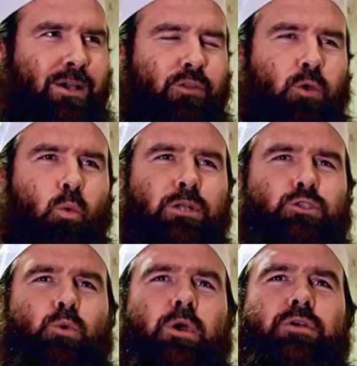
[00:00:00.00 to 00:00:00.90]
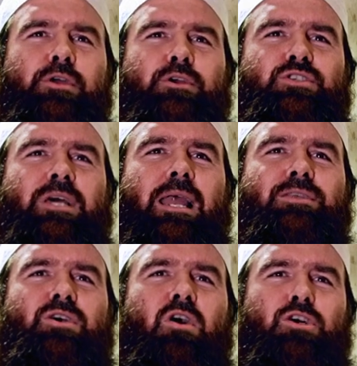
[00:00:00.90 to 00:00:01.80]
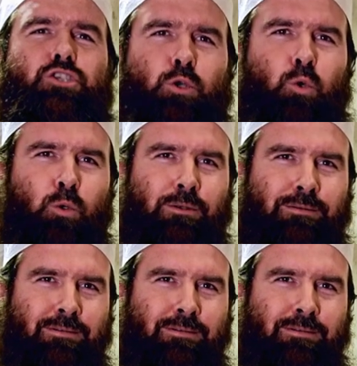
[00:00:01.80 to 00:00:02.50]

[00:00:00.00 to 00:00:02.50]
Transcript: the ones who are in their salat khashi'un,